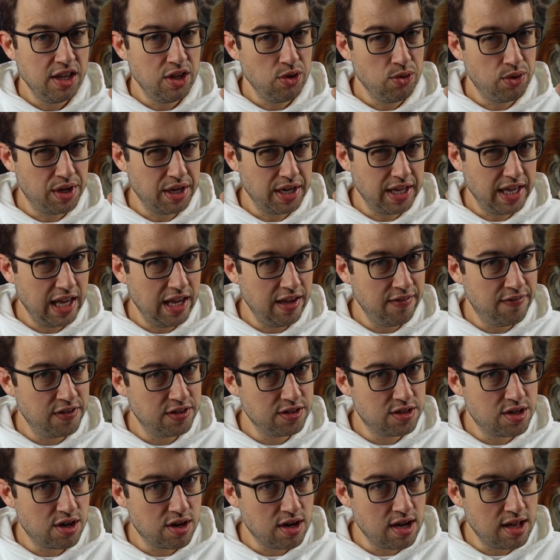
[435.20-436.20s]
You can even
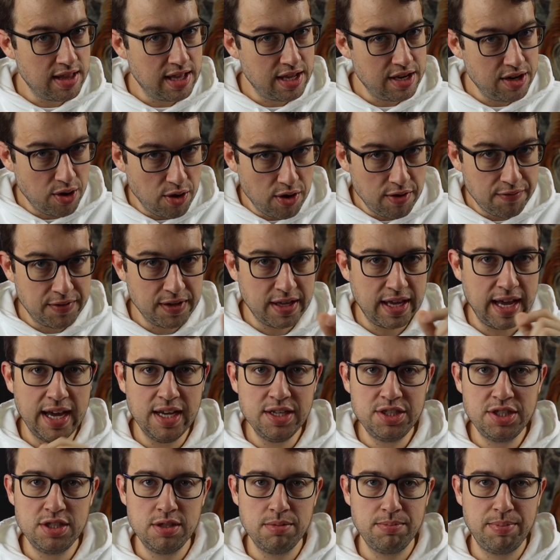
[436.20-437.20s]
turn on a
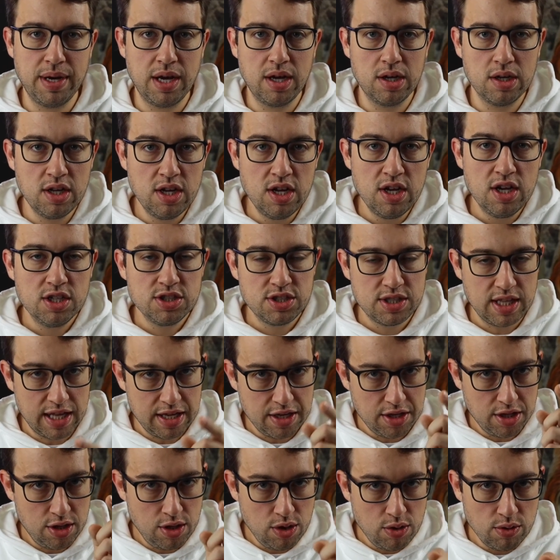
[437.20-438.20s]
notification bell so
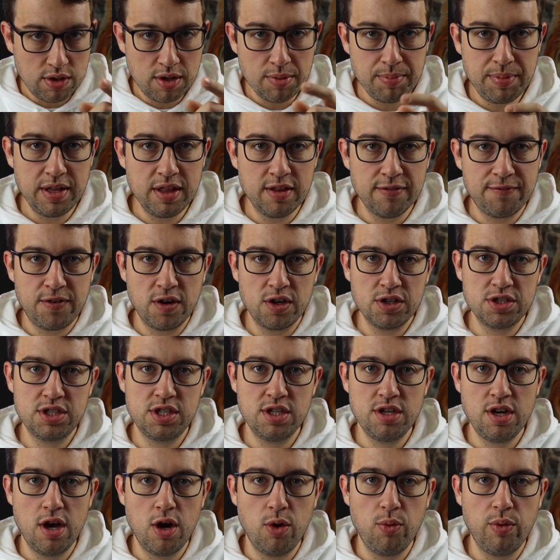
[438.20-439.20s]
that you can be the first
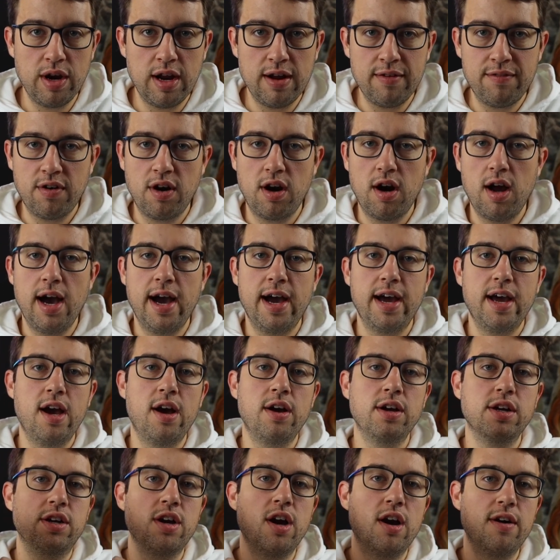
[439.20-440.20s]
to know whenever I
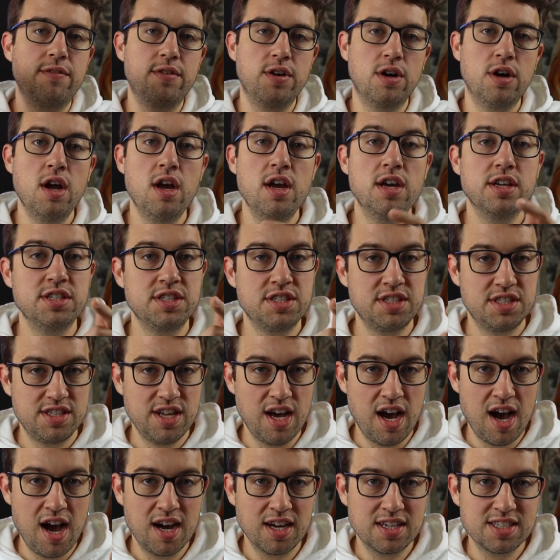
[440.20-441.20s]
uncover
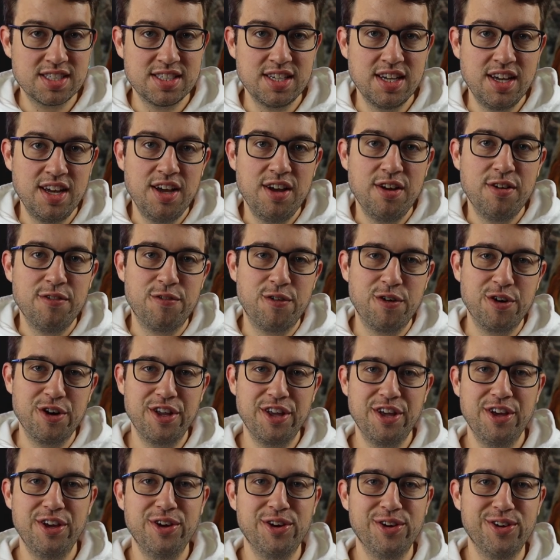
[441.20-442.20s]
stocks for
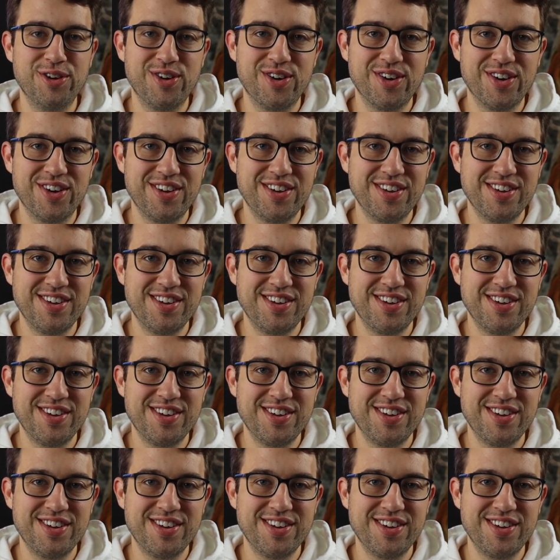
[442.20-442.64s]
you.